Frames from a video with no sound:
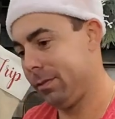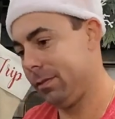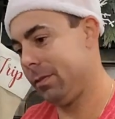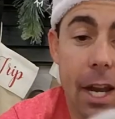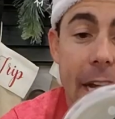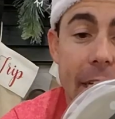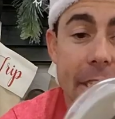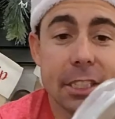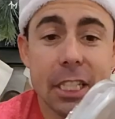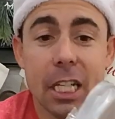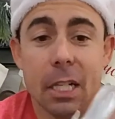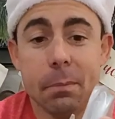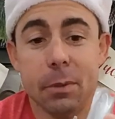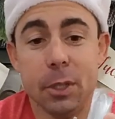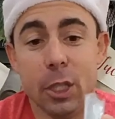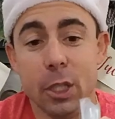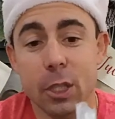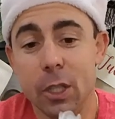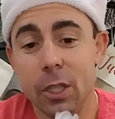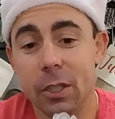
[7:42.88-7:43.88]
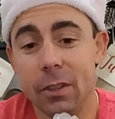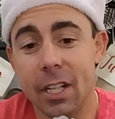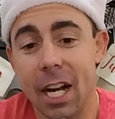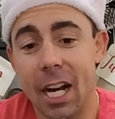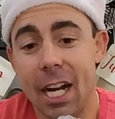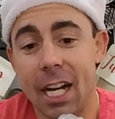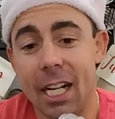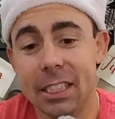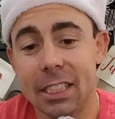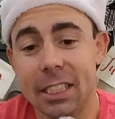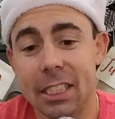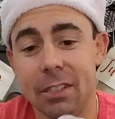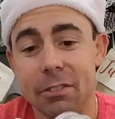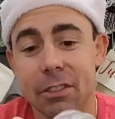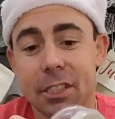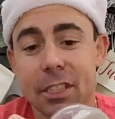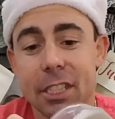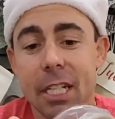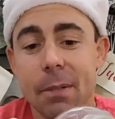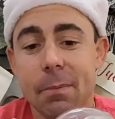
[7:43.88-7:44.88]
Next up, you guys have
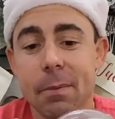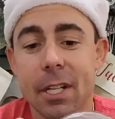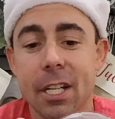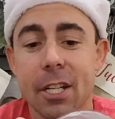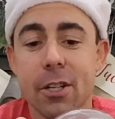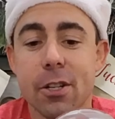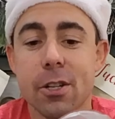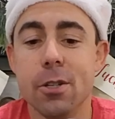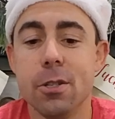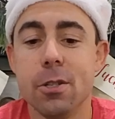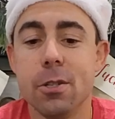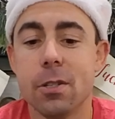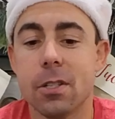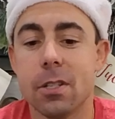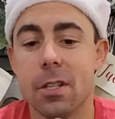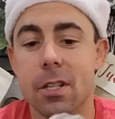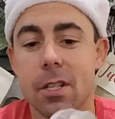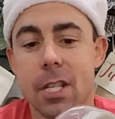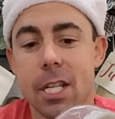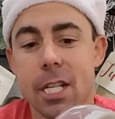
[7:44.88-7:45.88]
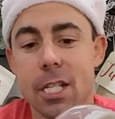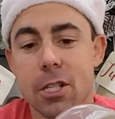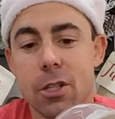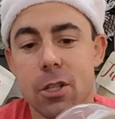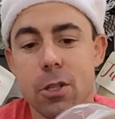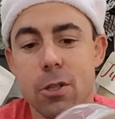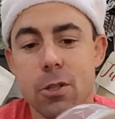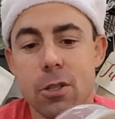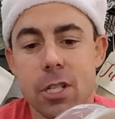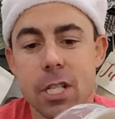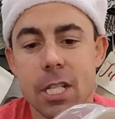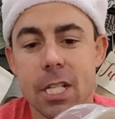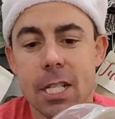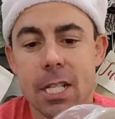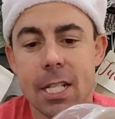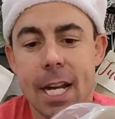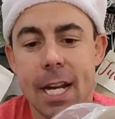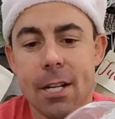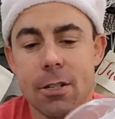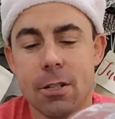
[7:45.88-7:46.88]
seen me use these Lucy
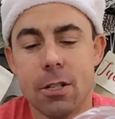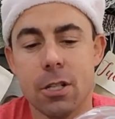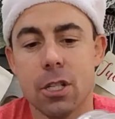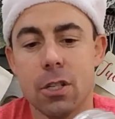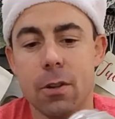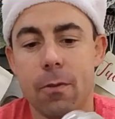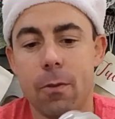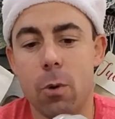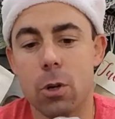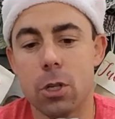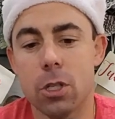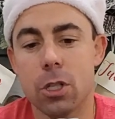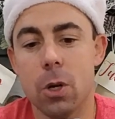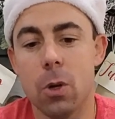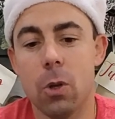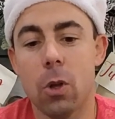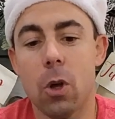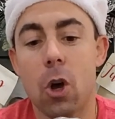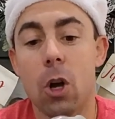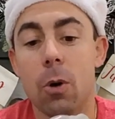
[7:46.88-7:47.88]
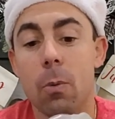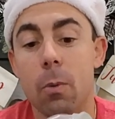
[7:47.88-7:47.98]
lanterns for so long.